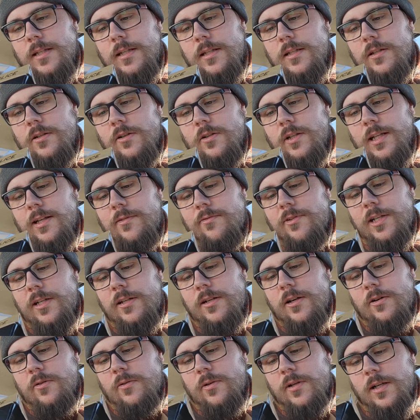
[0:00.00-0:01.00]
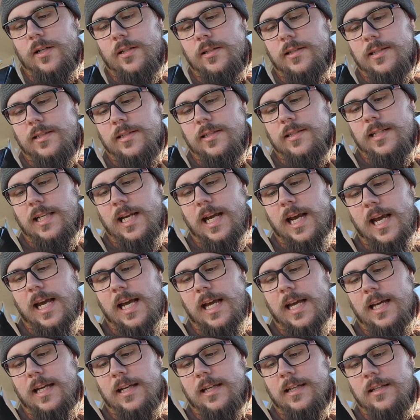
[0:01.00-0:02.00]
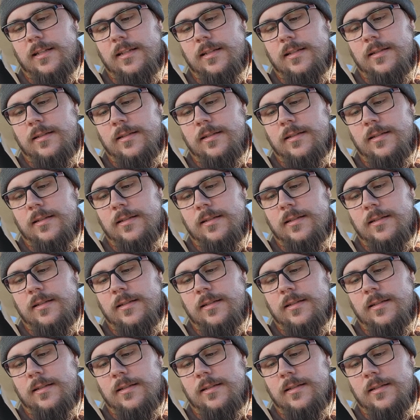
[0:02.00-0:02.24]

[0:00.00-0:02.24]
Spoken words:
You'll even note on this tag